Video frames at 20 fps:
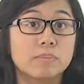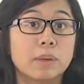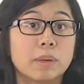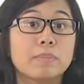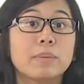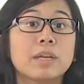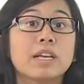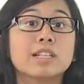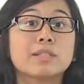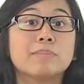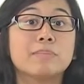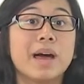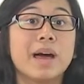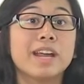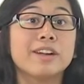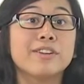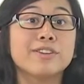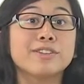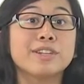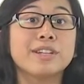but because
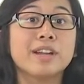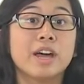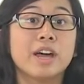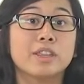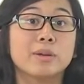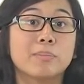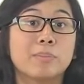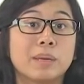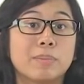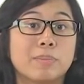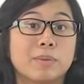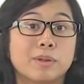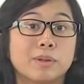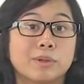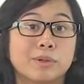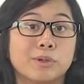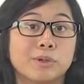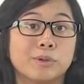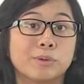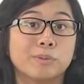miners and other
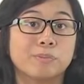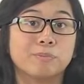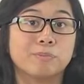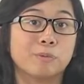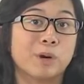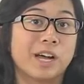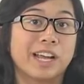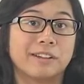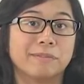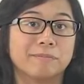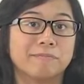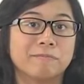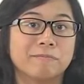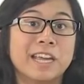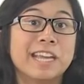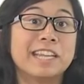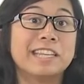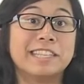people who, well,